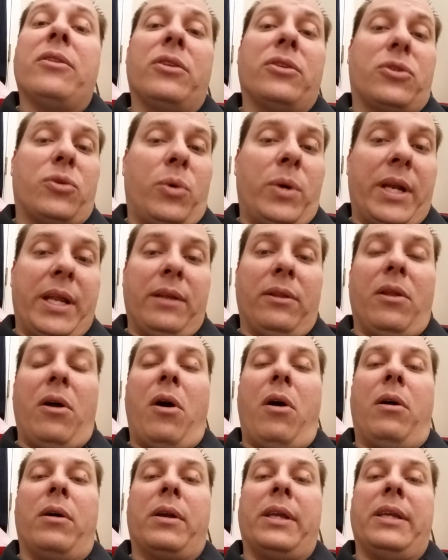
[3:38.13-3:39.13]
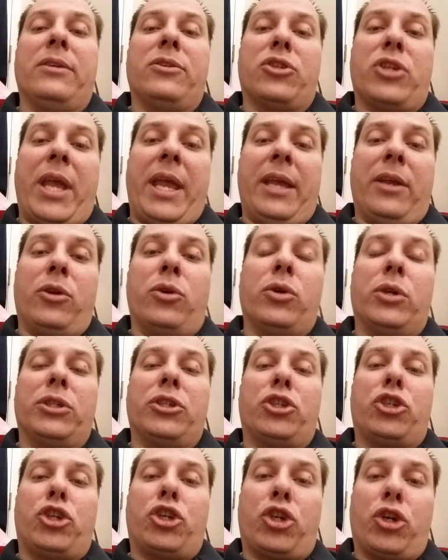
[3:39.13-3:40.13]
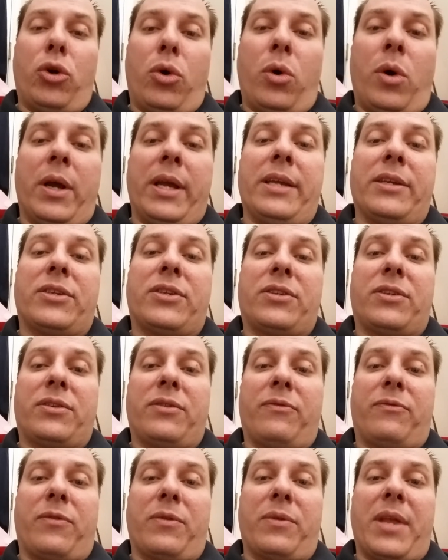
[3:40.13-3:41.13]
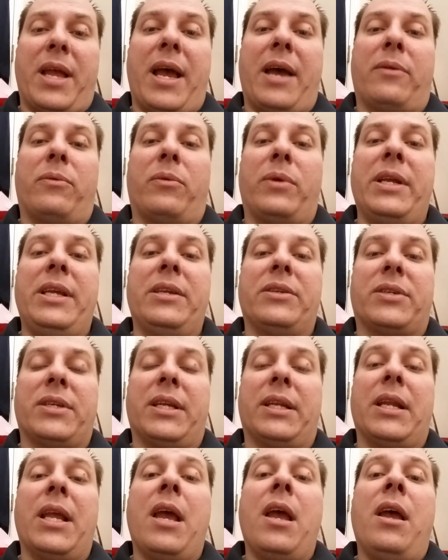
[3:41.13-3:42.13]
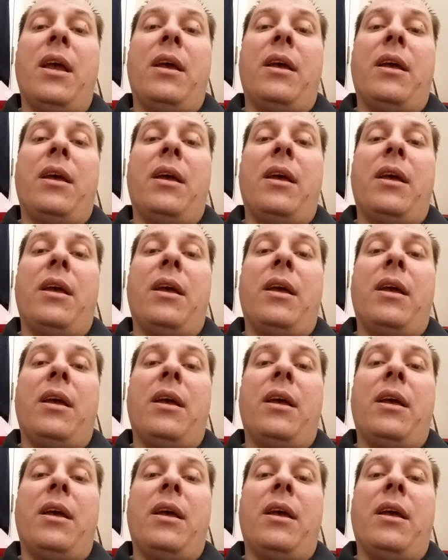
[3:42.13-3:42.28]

the 20 long is a good choice for that reason.